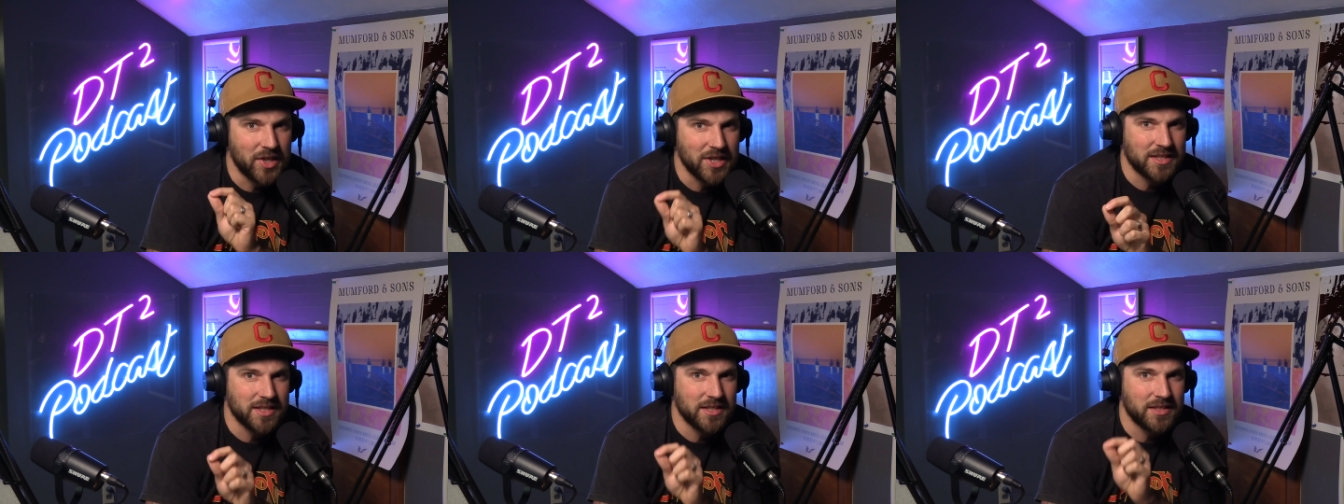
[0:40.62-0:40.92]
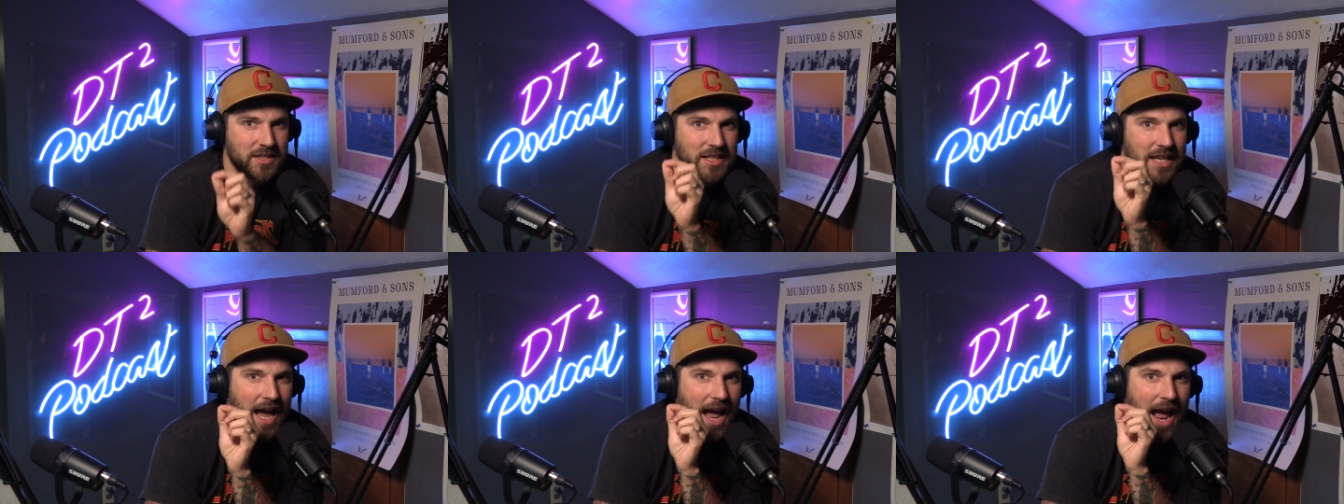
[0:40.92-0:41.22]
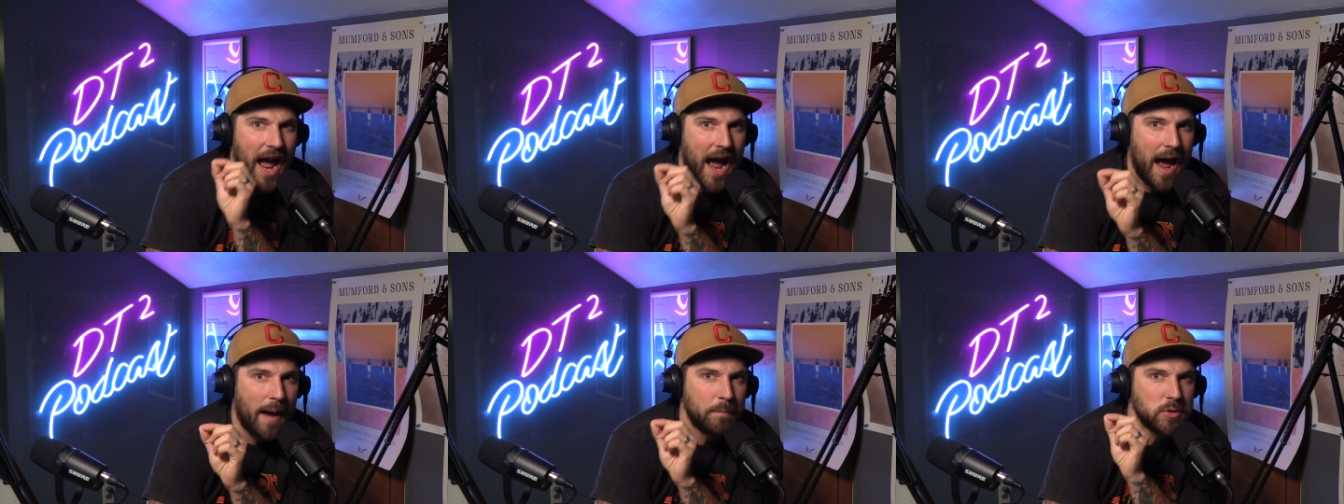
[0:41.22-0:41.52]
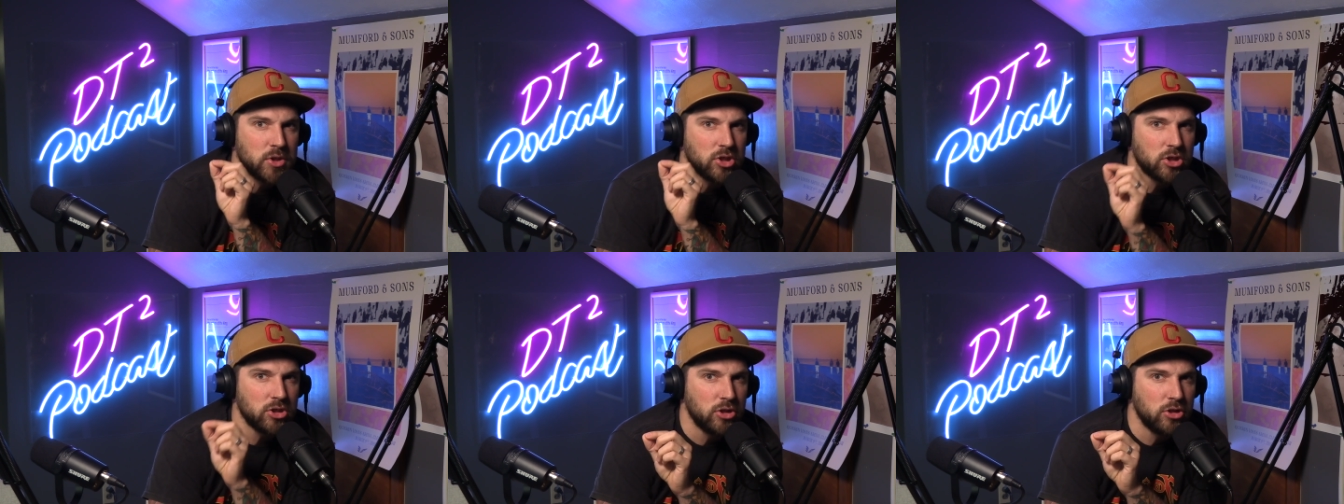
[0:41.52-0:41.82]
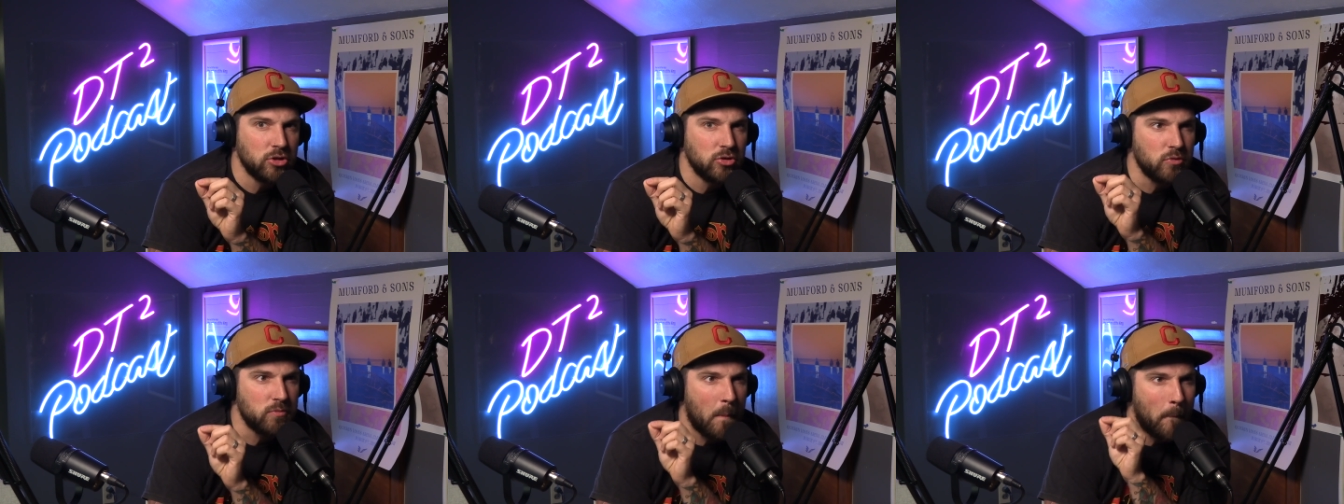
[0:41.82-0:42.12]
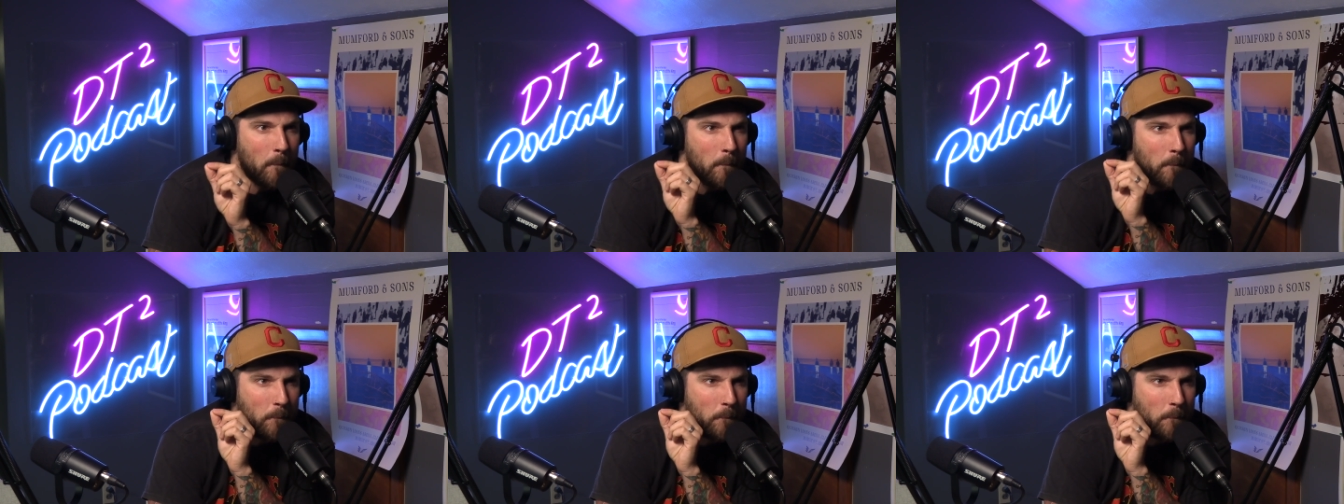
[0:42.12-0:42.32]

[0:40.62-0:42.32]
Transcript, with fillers: this is the absolute